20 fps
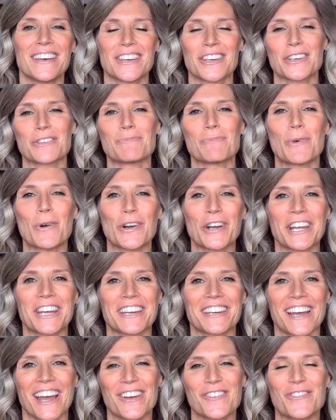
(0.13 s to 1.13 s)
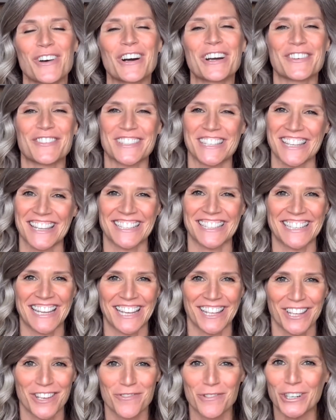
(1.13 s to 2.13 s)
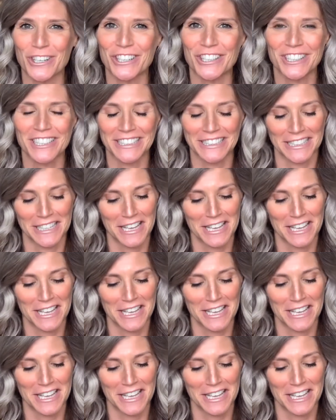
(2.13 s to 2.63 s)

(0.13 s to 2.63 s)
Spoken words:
Good morning and welcome to the Daily Word.